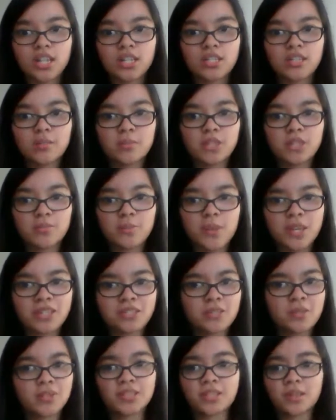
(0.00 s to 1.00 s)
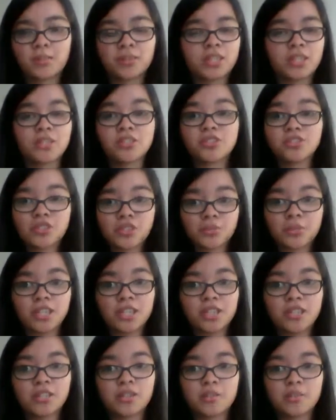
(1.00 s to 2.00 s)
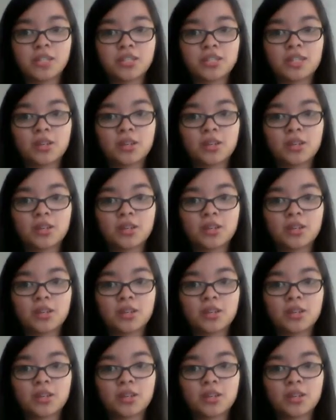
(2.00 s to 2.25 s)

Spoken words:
intimate space doing something extremely intimate